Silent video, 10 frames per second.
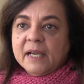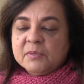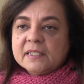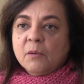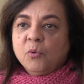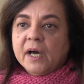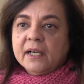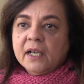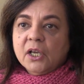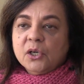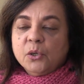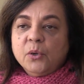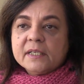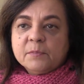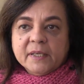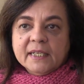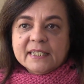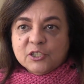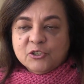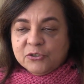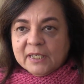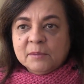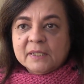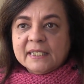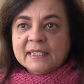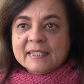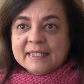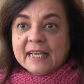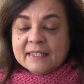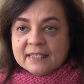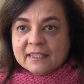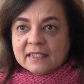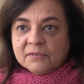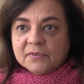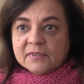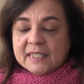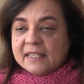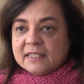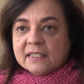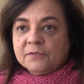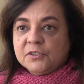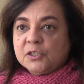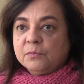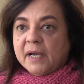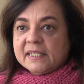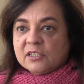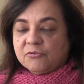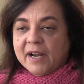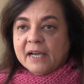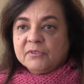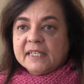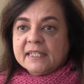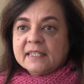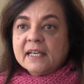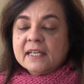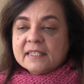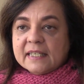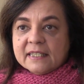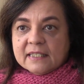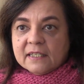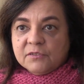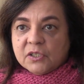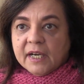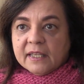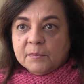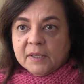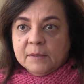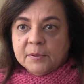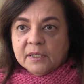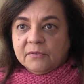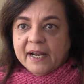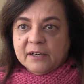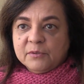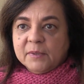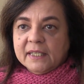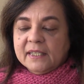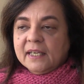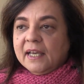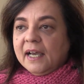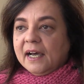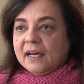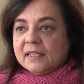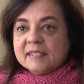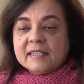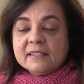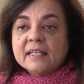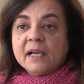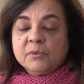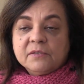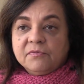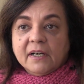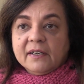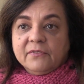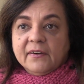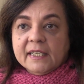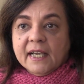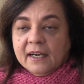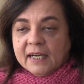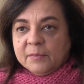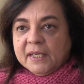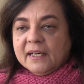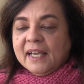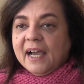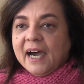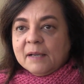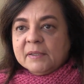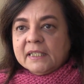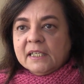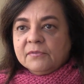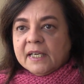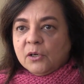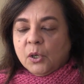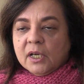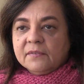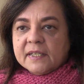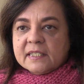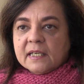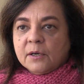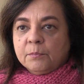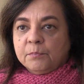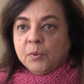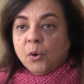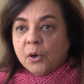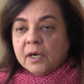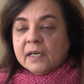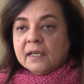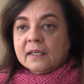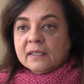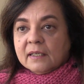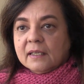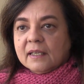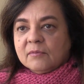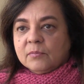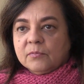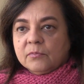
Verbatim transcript: I'm someone who has been extremely sensitive, sensitive to my surroundings, sensitive to other people around me. Uh, since I was very, very young. I mean, I believe that all of us are born, uh,